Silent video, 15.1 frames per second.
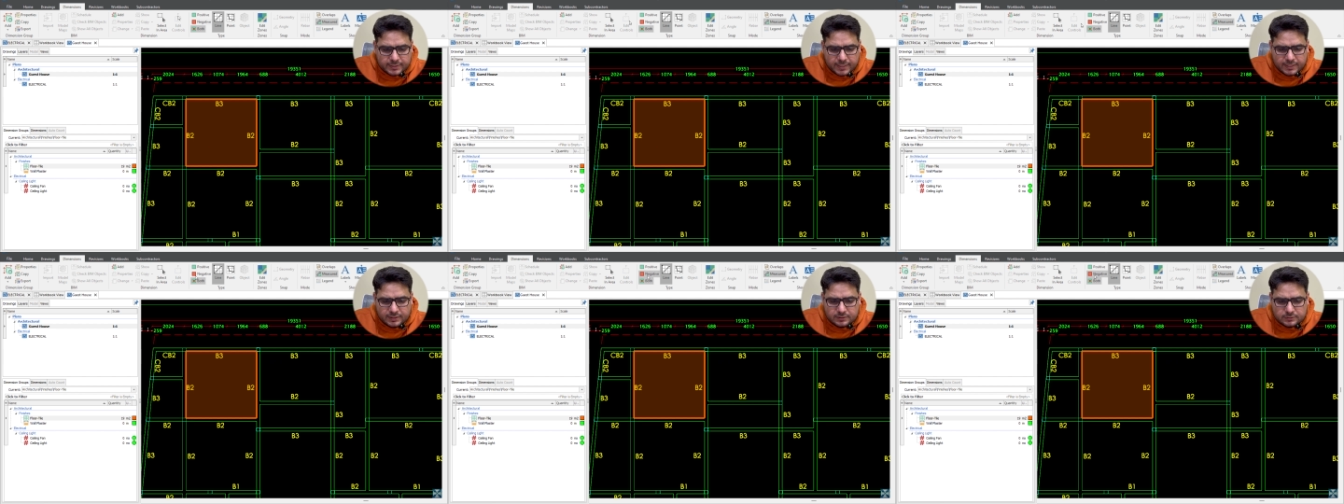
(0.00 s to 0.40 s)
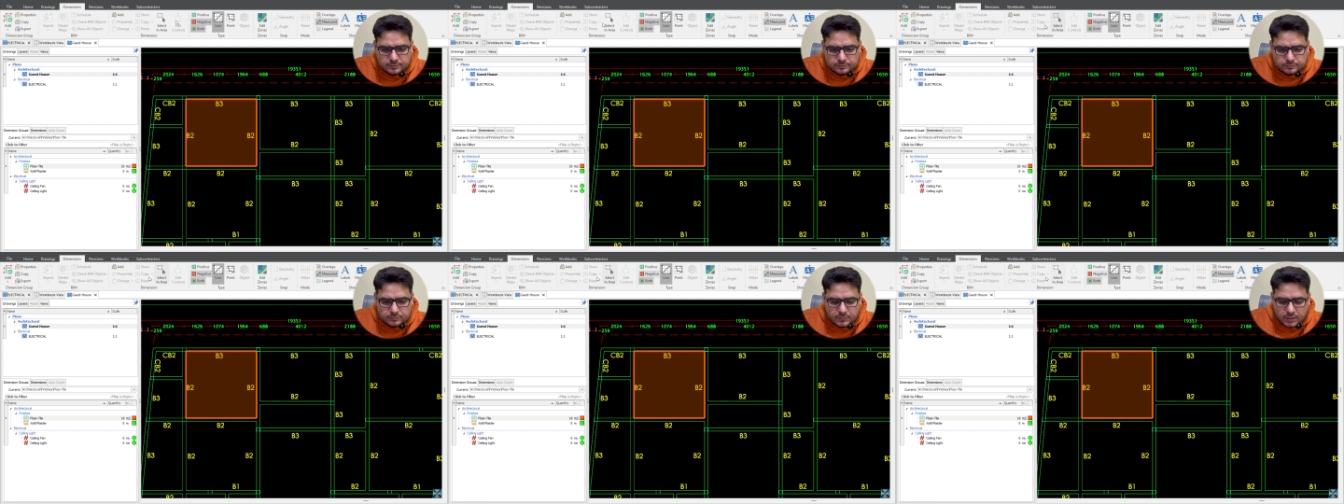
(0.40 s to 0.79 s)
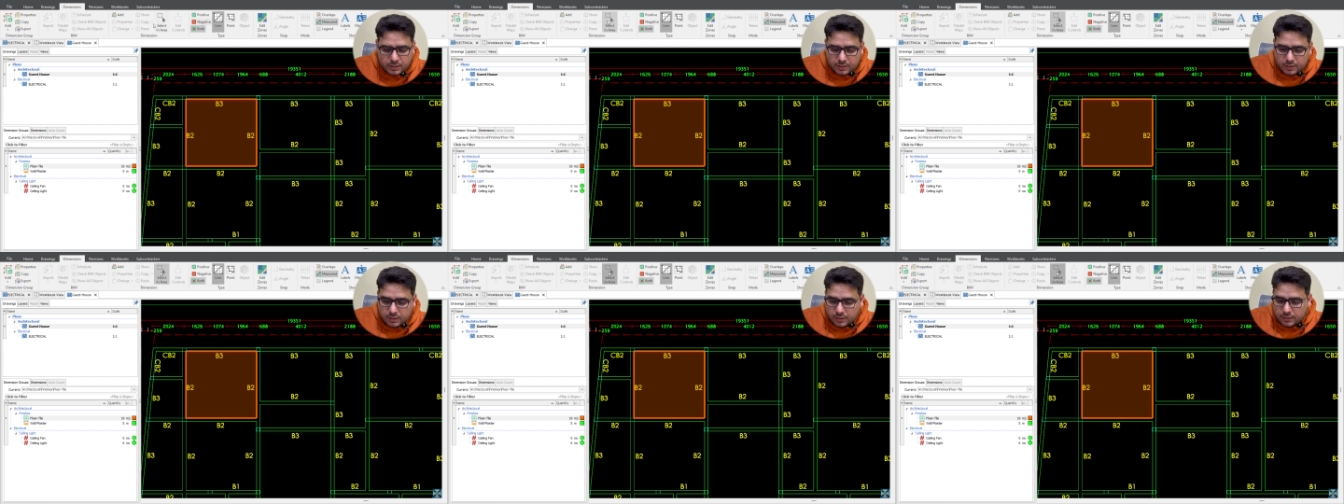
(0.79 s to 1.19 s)
that.
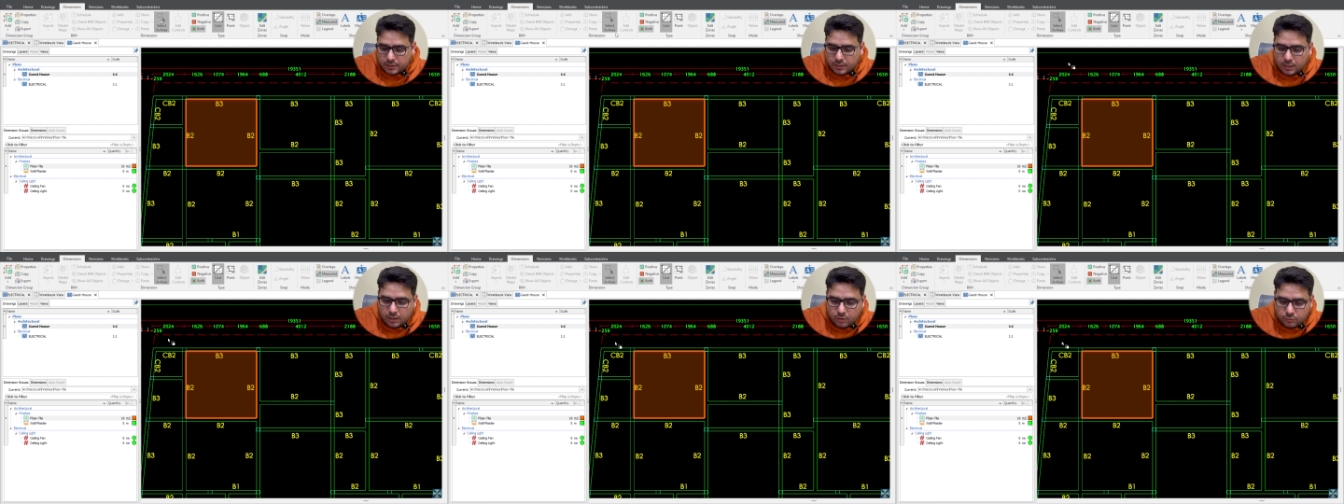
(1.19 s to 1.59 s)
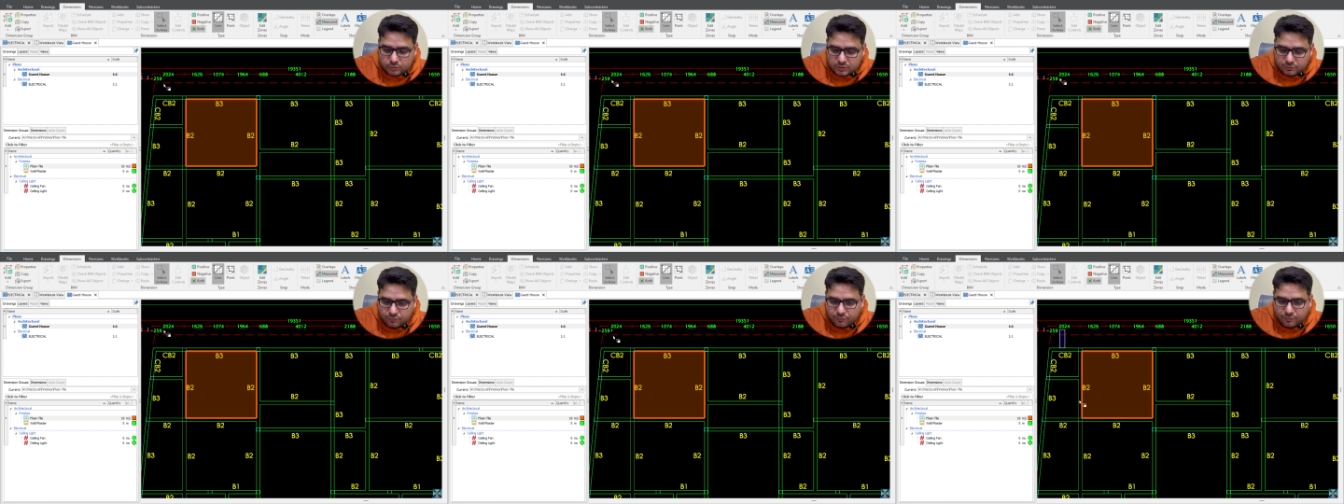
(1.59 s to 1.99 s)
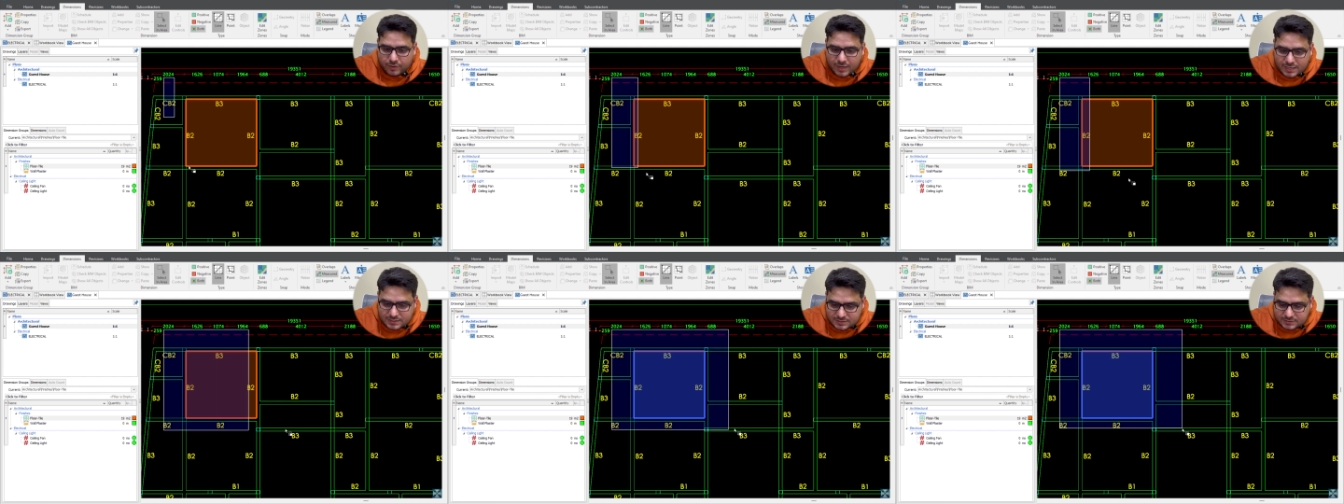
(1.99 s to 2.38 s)
Now the
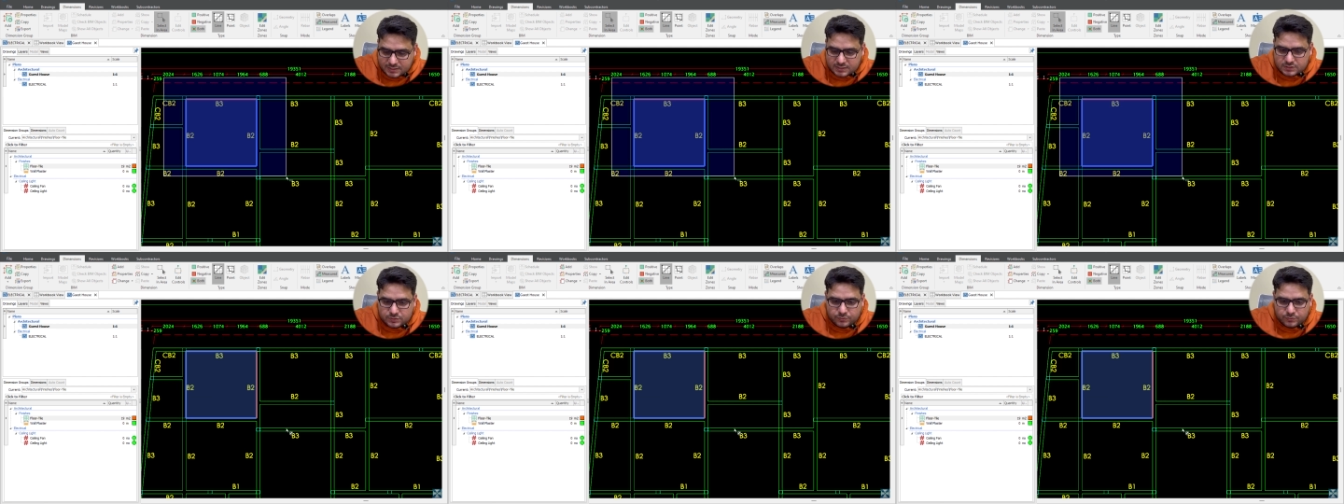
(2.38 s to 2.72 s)
fastest